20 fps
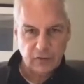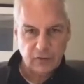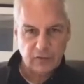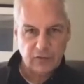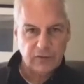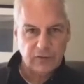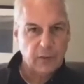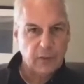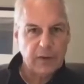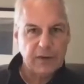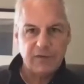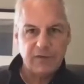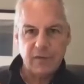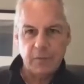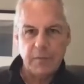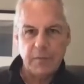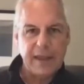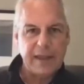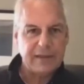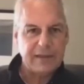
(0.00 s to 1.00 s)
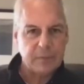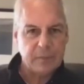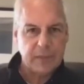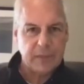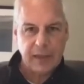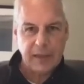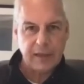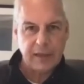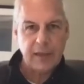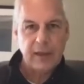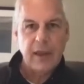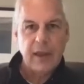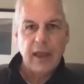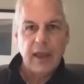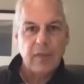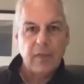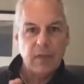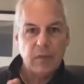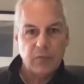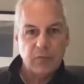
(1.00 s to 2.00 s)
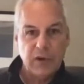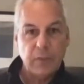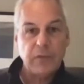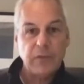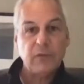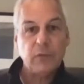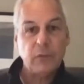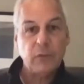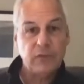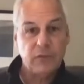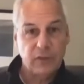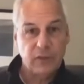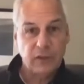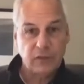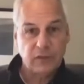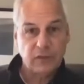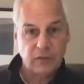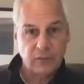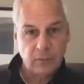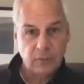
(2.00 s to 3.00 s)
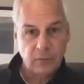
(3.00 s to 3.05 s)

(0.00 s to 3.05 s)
They went from bank to bank, and the premise was this: